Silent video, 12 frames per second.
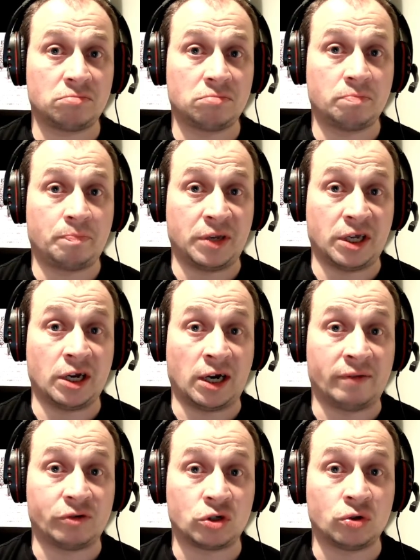beginner
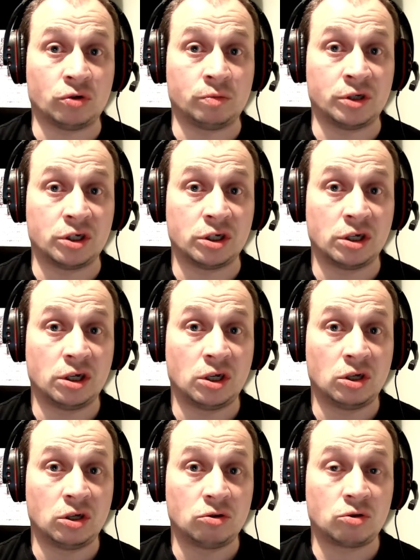level tournament.
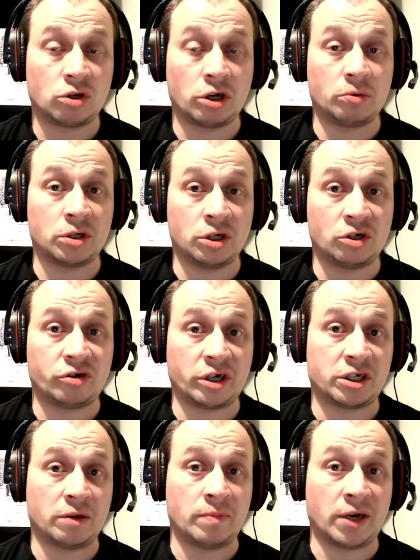So it was an
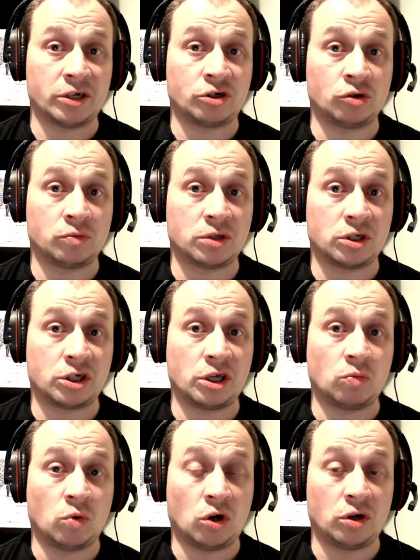interesting matchup to see
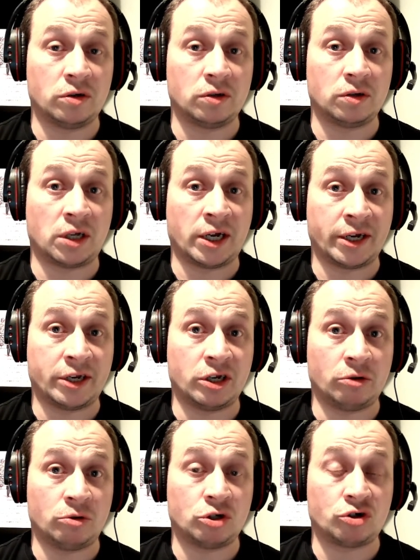what I can do
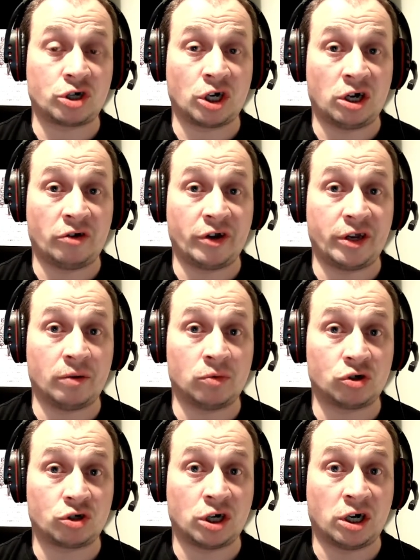to Drukhari and what
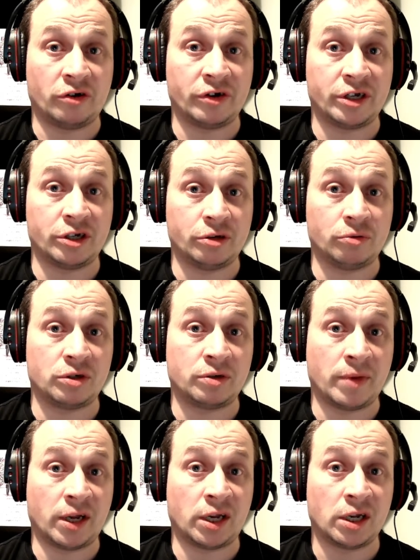Drukhari can do to
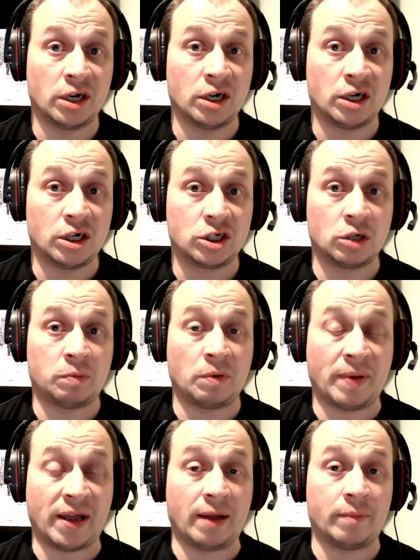me to
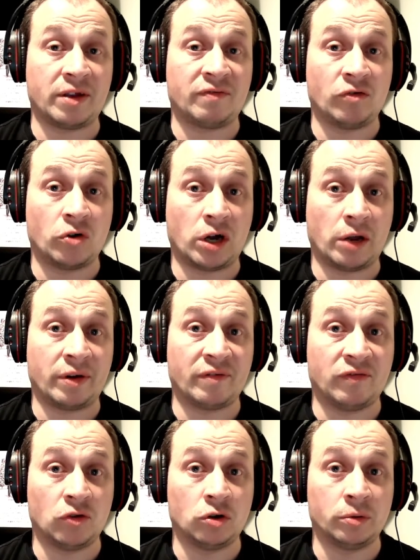prepare me for going
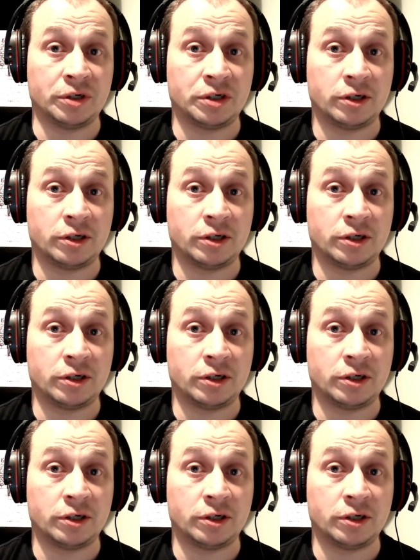forward.